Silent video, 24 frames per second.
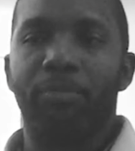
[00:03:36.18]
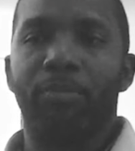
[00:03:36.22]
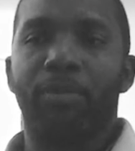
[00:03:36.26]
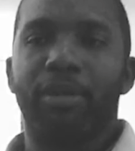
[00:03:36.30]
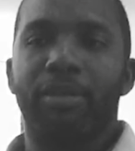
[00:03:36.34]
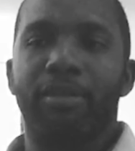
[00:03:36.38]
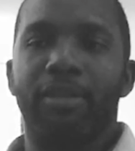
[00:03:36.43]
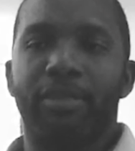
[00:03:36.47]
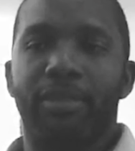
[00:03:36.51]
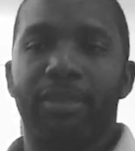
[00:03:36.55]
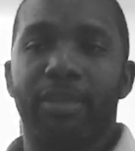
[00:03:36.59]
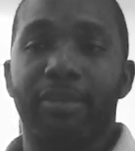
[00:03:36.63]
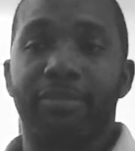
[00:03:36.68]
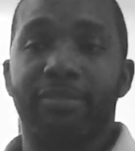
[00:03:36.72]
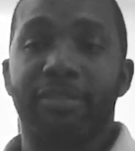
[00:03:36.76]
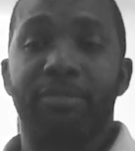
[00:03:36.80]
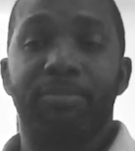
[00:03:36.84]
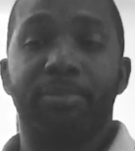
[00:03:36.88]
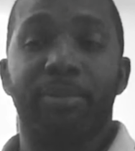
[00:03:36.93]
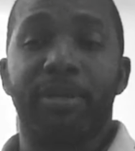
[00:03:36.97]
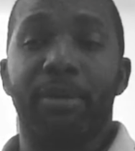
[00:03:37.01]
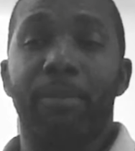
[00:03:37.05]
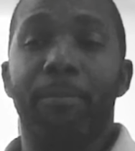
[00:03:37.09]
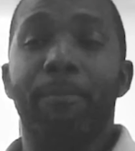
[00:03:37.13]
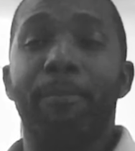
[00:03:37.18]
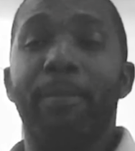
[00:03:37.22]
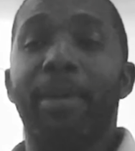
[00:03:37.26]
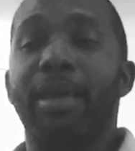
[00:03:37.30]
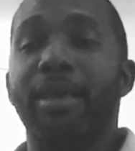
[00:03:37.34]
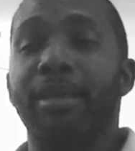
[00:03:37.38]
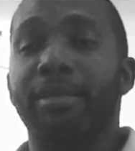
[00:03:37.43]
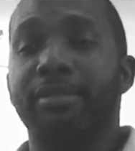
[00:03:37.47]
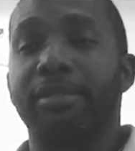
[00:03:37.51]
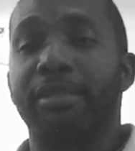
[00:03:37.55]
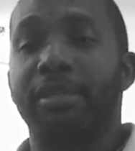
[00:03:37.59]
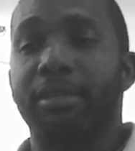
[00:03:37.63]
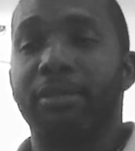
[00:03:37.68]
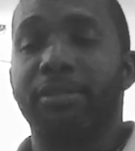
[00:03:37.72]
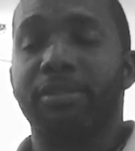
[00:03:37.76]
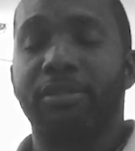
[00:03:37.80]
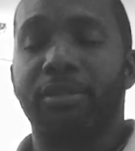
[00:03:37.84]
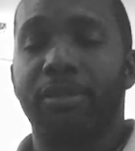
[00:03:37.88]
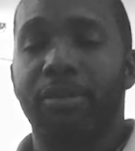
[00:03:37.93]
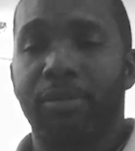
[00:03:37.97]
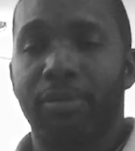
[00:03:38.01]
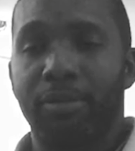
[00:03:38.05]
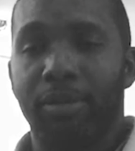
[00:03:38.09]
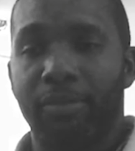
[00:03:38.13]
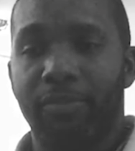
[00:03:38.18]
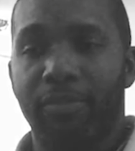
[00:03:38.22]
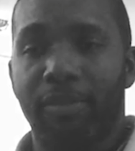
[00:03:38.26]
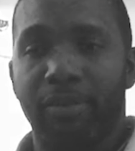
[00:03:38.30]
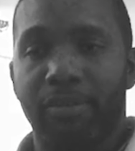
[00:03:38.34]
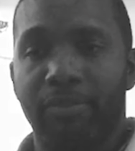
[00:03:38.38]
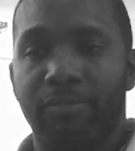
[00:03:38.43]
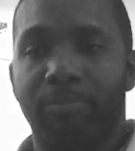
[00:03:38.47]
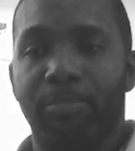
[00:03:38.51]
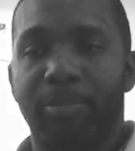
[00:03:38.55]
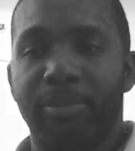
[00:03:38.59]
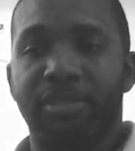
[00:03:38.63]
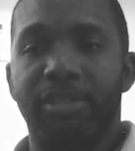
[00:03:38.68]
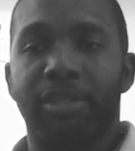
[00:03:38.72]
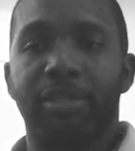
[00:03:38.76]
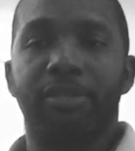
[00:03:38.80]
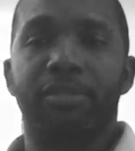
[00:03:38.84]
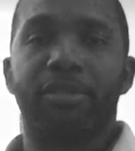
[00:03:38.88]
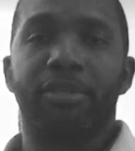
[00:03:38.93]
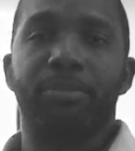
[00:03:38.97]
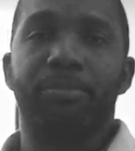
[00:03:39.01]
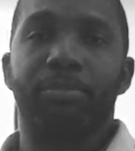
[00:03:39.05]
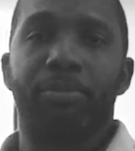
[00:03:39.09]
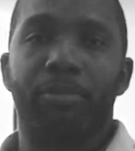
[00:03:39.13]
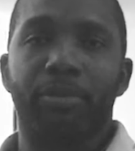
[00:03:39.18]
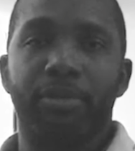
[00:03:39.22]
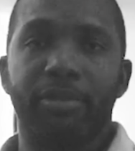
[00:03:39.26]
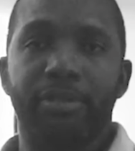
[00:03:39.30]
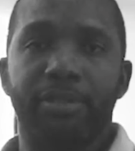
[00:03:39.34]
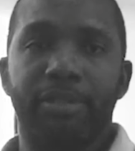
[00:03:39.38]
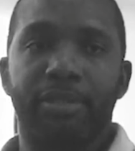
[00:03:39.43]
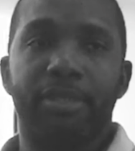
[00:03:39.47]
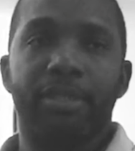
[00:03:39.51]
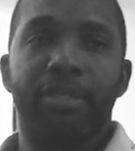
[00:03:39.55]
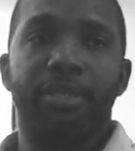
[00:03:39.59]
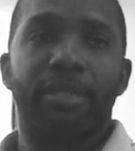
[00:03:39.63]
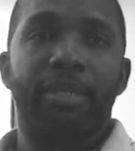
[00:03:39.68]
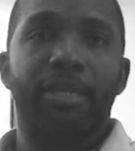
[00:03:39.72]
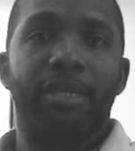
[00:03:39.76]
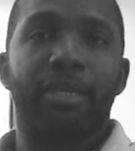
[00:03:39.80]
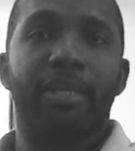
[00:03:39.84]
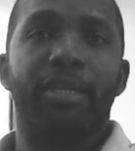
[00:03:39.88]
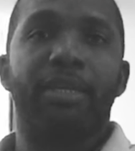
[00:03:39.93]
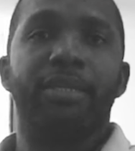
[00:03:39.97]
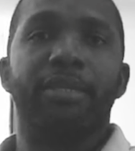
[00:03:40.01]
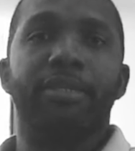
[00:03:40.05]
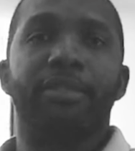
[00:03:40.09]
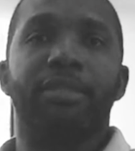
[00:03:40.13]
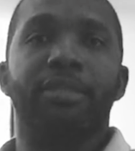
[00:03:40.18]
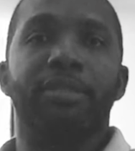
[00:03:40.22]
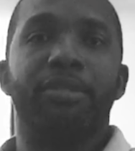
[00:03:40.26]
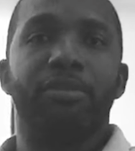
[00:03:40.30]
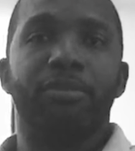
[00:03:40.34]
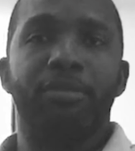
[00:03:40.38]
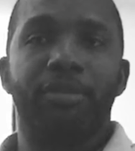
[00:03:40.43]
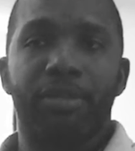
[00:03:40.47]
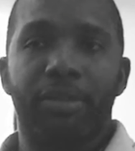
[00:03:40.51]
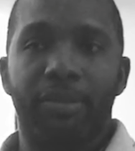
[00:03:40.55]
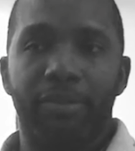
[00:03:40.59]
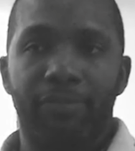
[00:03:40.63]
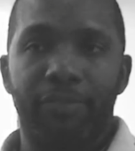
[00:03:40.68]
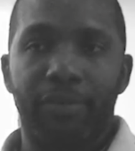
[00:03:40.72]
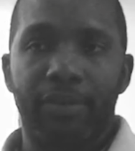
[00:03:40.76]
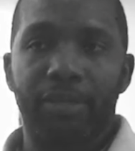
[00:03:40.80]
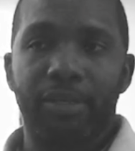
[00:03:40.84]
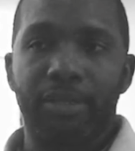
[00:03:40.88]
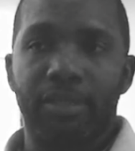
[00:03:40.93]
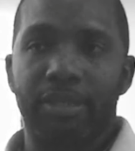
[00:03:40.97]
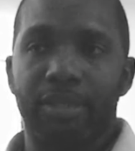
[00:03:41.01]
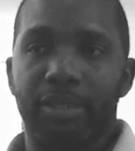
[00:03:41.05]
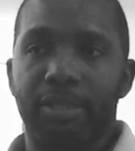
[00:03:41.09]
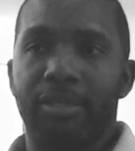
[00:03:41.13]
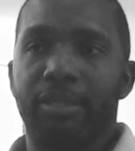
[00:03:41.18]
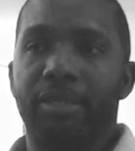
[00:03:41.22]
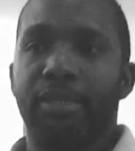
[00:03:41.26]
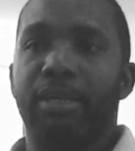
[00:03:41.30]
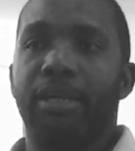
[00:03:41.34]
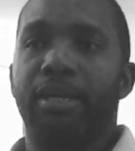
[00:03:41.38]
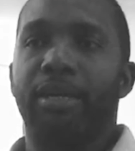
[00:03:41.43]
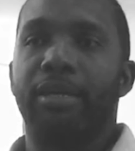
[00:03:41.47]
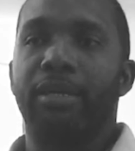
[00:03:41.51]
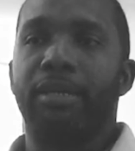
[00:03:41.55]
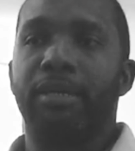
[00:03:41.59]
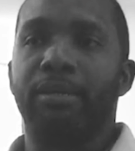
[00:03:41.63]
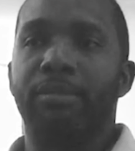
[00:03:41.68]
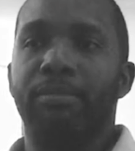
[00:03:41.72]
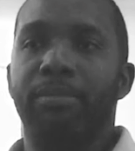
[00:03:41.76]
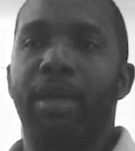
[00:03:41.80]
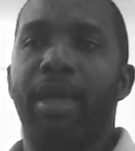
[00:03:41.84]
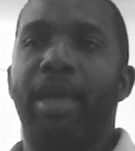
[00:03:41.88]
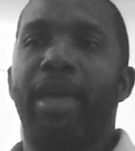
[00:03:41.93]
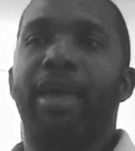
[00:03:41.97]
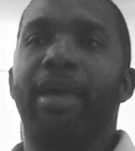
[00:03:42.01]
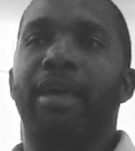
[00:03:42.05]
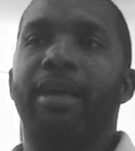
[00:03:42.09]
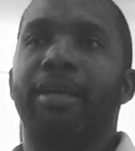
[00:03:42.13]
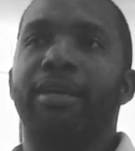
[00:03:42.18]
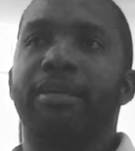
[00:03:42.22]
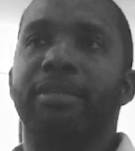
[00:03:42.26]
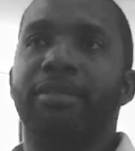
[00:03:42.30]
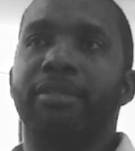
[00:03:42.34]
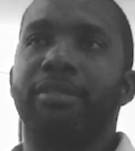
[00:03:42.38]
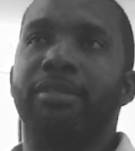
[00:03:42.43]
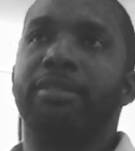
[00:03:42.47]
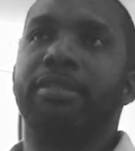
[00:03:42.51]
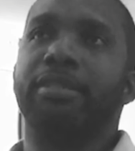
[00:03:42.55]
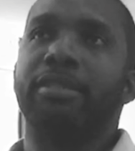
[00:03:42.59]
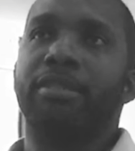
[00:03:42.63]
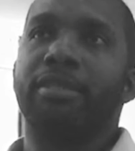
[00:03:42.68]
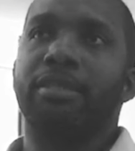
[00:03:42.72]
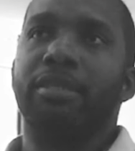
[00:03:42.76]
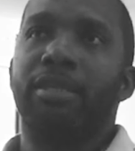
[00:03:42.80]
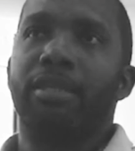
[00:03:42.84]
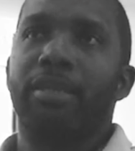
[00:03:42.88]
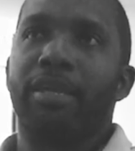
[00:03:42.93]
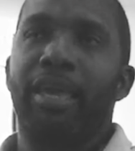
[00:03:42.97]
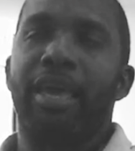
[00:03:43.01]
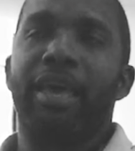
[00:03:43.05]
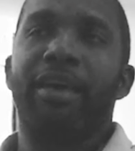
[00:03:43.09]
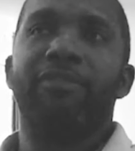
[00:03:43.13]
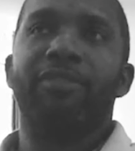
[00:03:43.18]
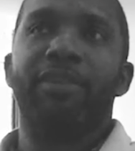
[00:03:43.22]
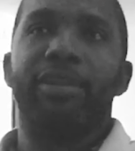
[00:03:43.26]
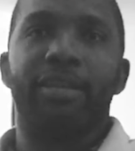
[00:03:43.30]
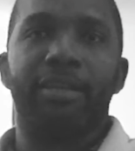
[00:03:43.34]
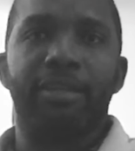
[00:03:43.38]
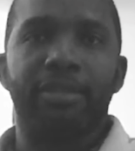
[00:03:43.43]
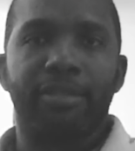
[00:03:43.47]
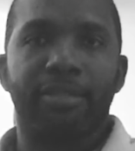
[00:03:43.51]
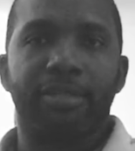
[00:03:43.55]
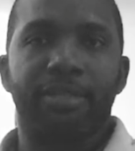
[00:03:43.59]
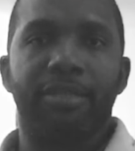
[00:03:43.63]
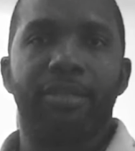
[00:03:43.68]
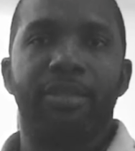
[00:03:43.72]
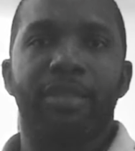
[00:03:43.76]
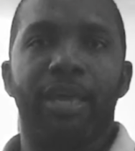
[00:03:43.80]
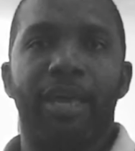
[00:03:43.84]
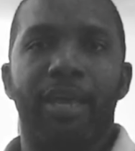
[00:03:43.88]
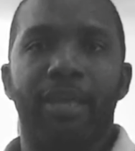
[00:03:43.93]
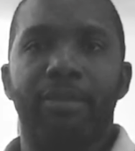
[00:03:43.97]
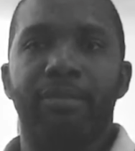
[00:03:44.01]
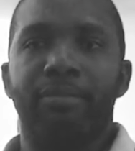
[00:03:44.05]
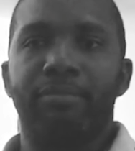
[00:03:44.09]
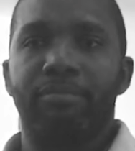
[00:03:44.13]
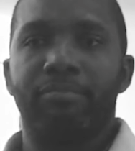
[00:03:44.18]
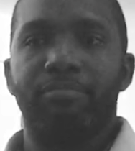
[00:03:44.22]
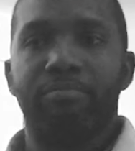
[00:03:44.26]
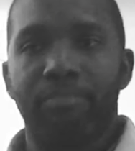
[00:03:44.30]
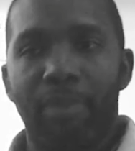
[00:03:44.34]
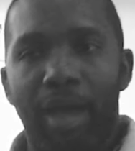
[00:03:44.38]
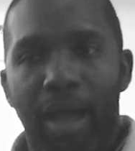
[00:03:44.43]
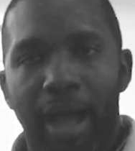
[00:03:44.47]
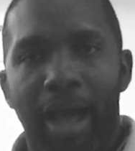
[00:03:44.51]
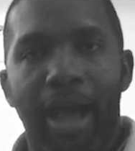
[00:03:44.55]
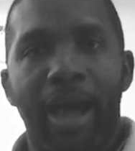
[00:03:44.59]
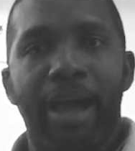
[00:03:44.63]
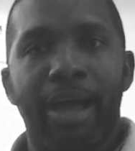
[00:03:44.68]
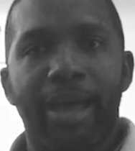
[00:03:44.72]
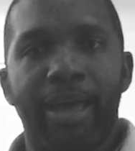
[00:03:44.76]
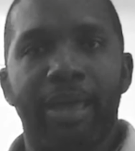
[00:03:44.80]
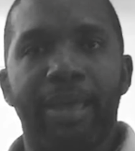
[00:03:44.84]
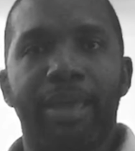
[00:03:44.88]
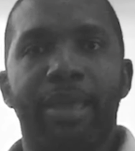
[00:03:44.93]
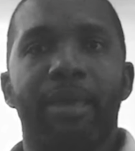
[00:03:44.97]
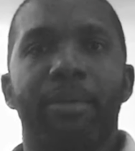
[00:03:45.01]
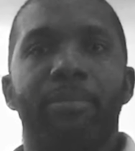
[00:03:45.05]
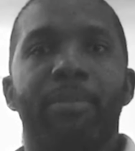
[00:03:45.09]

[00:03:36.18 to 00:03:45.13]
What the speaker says: One of the things that's been amazing and of particular importance is the Unity Fund as evidence that I